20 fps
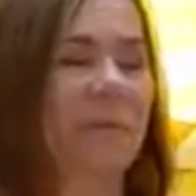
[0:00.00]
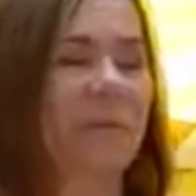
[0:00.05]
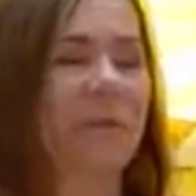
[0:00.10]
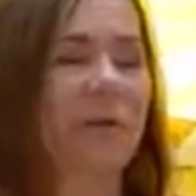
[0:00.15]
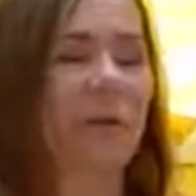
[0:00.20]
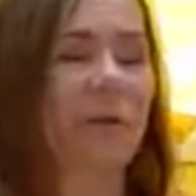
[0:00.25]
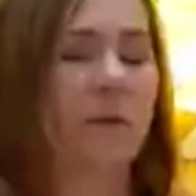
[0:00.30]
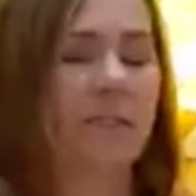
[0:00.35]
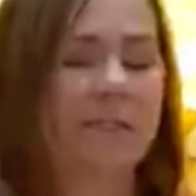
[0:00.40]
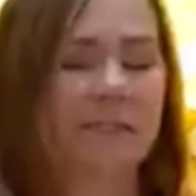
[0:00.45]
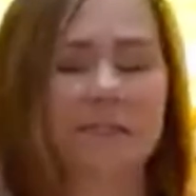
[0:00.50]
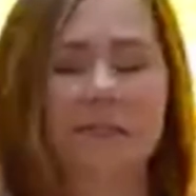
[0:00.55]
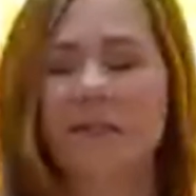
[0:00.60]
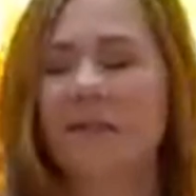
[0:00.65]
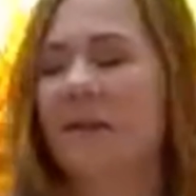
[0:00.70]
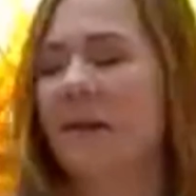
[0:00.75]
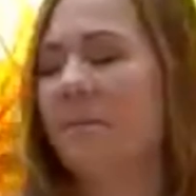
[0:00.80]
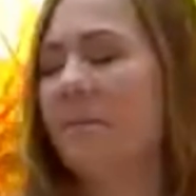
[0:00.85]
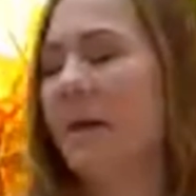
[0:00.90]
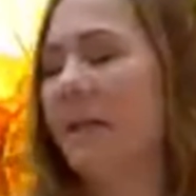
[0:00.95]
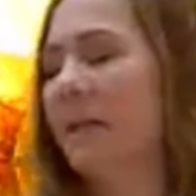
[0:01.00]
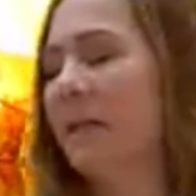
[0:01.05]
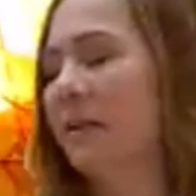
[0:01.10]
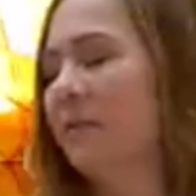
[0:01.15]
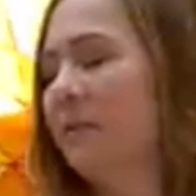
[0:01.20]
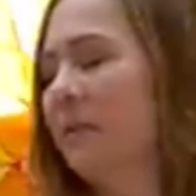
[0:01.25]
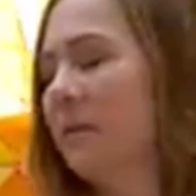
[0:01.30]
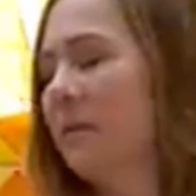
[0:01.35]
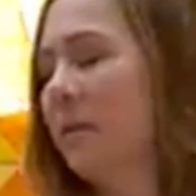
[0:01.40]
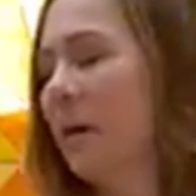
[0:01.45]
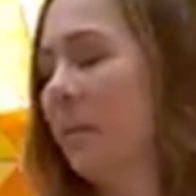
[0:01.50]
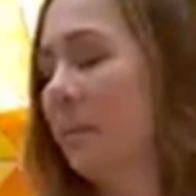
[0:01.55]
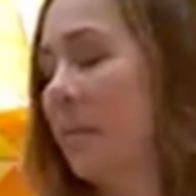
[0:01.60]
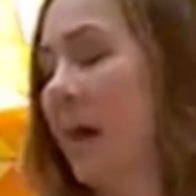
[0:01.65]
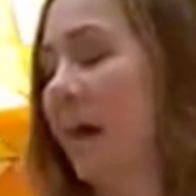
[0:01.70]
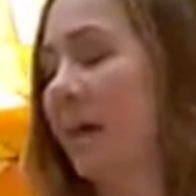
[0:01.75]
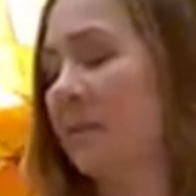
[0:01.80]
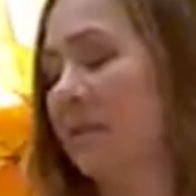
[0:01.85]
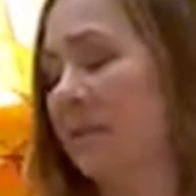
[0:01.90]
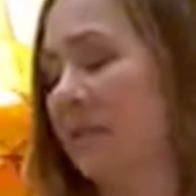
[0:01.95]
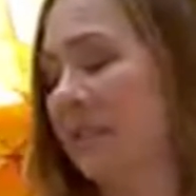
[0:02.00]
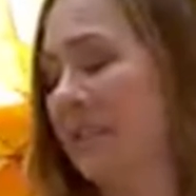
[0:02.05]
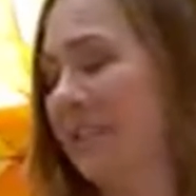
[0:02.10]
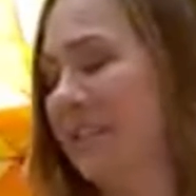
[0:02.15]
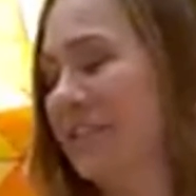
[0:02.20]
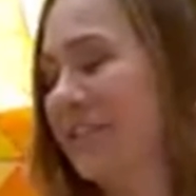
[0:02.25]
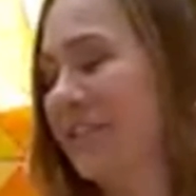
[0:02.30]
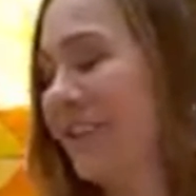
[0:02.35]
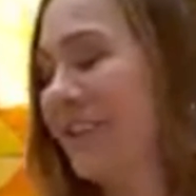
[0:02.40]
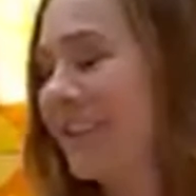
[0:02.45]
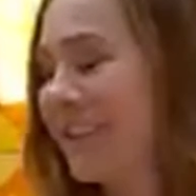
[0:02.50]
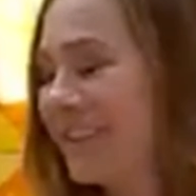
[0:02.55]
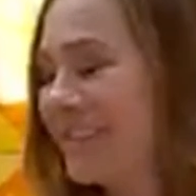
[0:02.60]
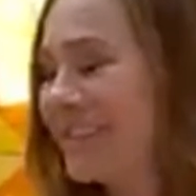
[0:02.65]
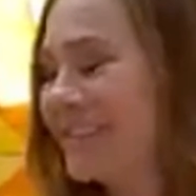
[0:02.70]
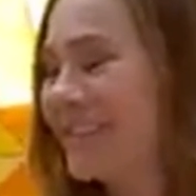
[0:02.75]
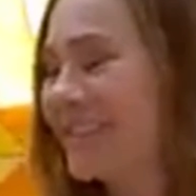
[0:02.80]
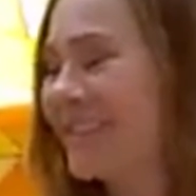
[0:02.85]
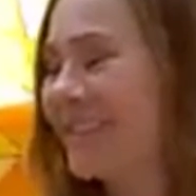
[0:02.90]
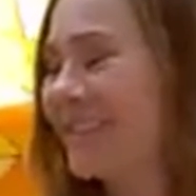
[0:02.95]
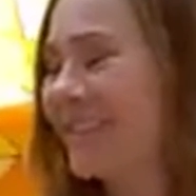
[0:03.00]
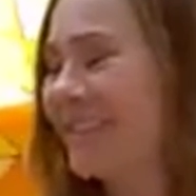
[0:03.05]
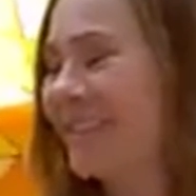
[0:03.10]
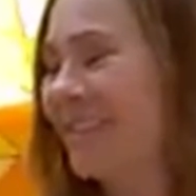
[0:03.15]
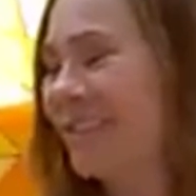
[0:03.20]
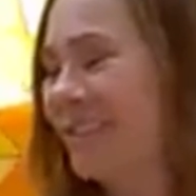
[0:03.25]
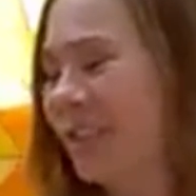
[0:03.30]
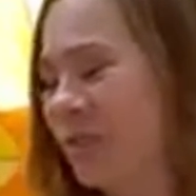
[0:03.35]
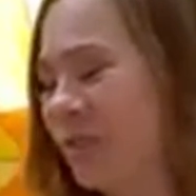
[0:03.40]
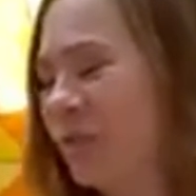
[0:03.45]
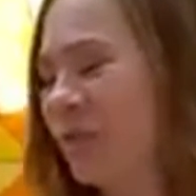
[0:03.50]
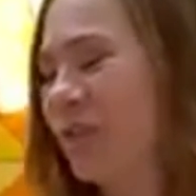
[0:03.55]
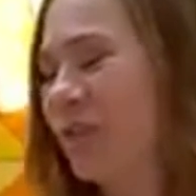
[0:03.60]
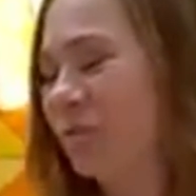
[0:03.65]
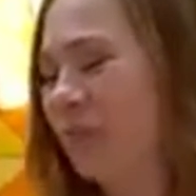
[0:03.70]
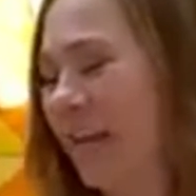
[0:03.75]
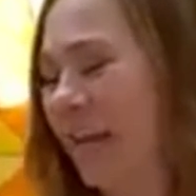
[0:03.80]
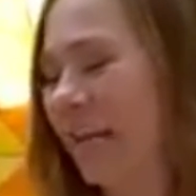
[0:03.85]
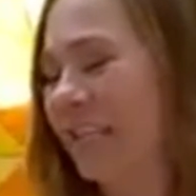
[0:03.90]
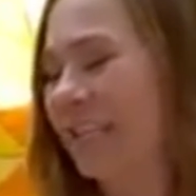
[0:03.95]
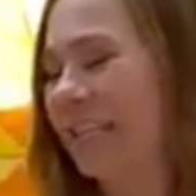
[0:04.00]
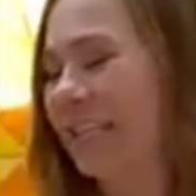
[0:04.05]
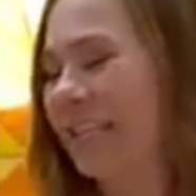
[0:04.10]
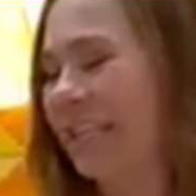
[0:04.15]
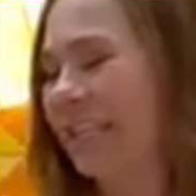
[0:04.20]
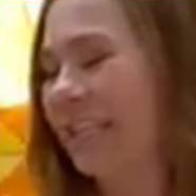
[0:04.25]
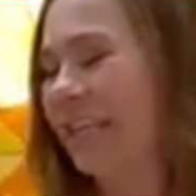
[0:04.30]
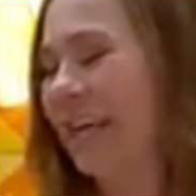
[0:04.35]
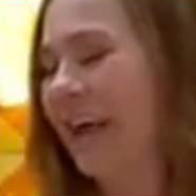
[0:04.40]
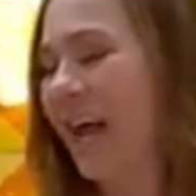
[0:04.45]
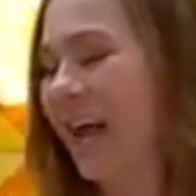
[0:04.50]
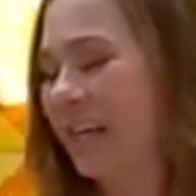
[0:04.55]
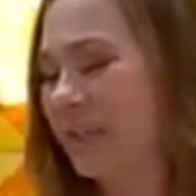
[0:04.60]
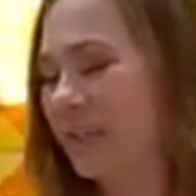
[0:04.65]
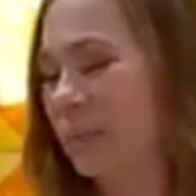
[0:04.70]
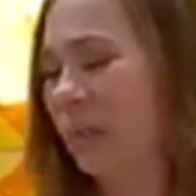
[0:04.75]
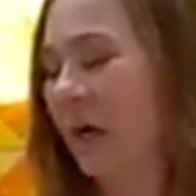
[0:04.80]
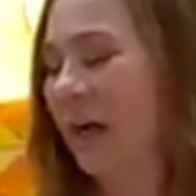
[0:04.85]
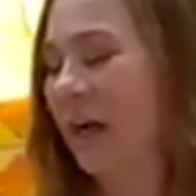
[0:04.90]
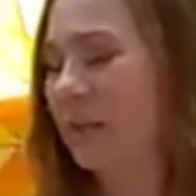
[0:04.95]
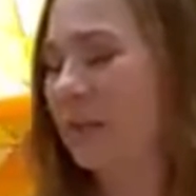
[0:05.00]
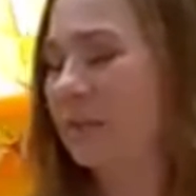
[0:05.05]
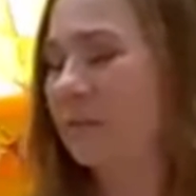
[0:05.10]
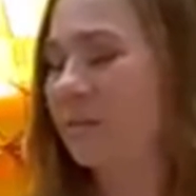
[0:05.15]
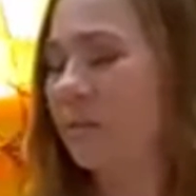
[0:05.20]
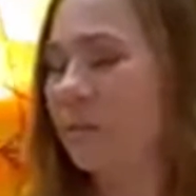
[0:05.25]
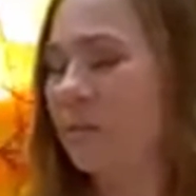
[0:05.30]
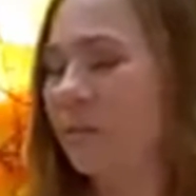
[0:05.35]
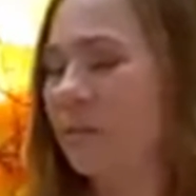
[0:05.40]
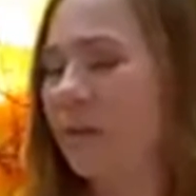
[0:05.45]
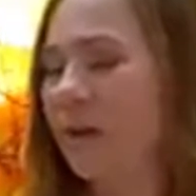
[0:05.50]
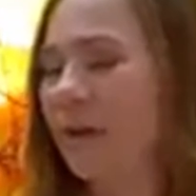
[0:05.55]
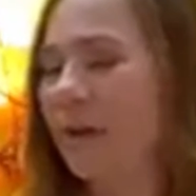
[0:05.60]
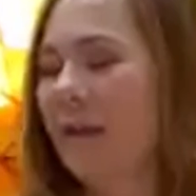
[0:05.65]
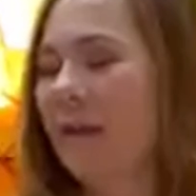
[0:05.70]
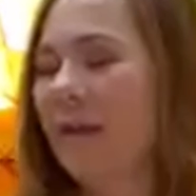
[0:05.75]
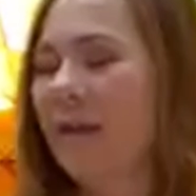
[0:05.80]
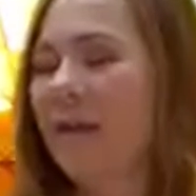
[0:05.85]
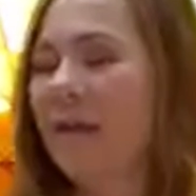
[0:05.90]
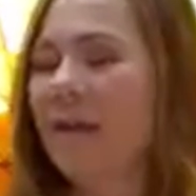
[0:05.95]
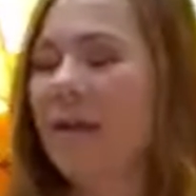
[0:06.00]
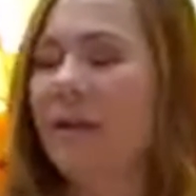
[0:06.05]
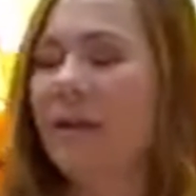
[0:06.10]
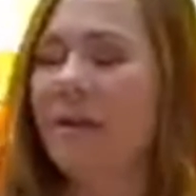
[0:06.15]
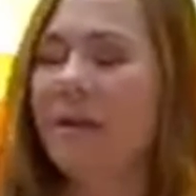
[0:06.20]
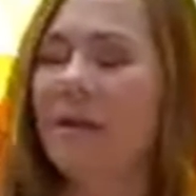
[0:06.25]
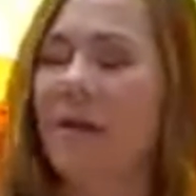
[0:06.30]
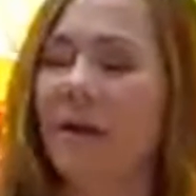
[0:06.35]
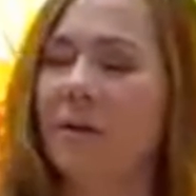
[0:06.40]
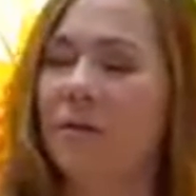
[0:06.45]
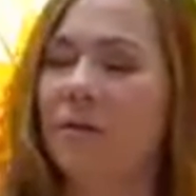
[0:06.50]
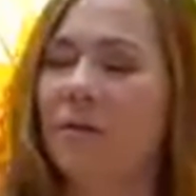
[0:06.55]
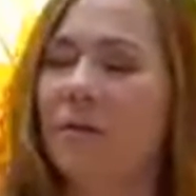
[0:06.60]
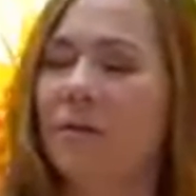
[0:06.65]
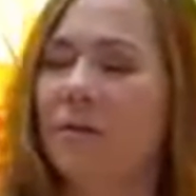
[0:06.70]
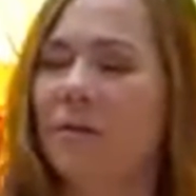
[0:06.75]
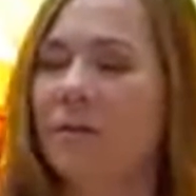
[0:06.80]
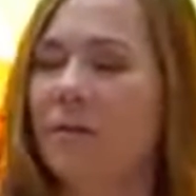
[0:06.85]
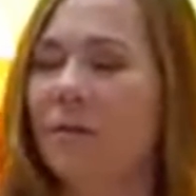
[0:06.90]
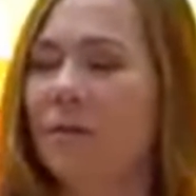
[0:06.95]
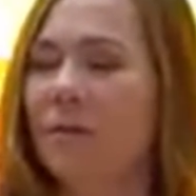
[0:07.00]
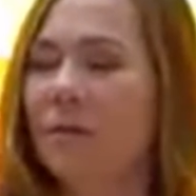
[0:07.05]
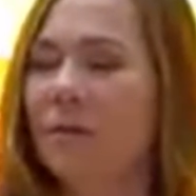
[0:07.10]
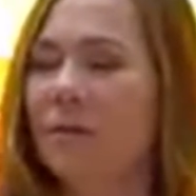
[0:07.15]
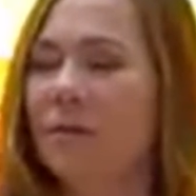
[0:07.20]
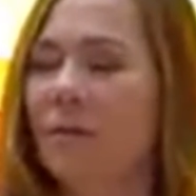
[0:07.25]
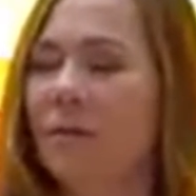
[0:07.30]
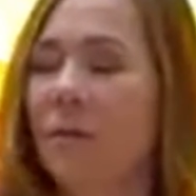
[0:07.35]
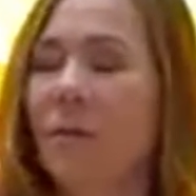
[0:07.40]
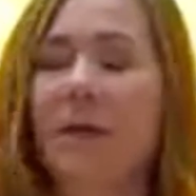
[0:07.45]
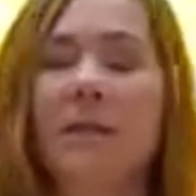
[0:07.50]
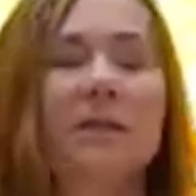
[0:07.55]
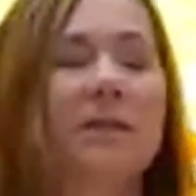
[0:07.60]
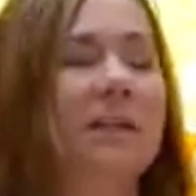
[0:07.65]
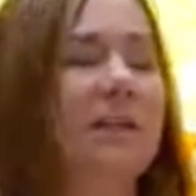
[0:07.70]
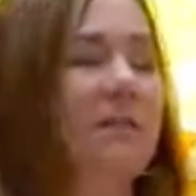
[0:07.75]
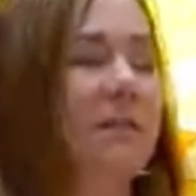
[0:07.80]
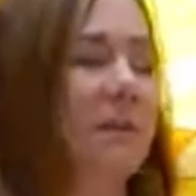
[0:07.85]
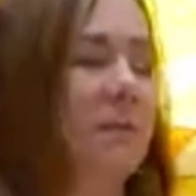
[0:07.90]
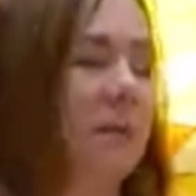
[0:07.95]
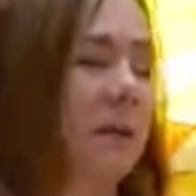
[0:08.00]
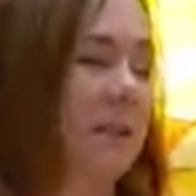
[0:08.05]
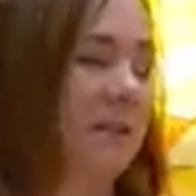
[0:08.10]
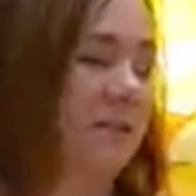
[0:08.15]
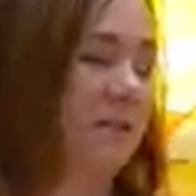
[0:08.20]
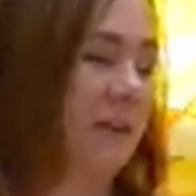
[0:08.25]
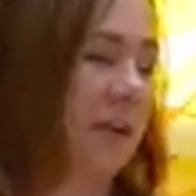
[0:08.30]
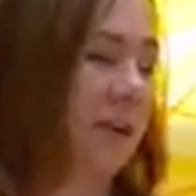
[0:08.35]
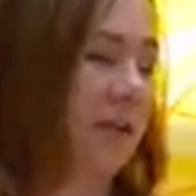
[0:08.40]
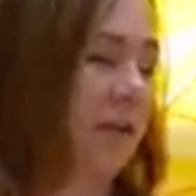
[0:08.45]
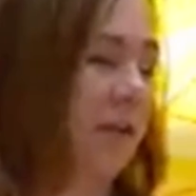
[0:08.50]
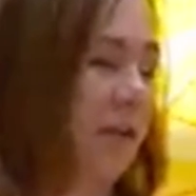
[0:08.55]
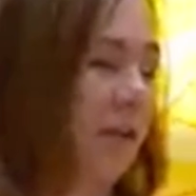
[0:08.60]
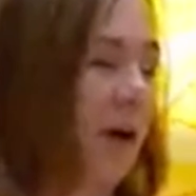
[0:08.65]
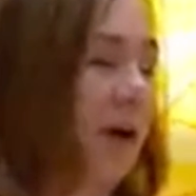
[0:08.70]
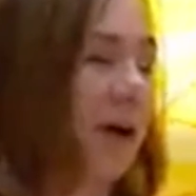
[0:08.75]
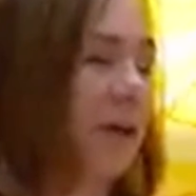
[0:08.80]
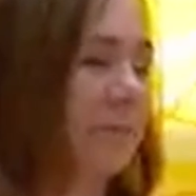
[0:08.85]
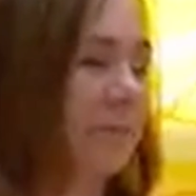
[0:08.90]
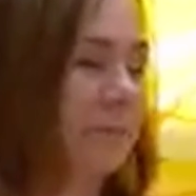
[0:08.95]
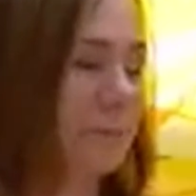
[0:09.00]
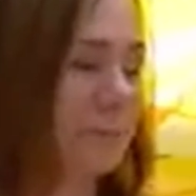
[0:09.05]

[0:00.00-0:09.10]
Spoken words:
We see that many of you come back to teach this to humanity as well. Now, we want to leave you with a final thought.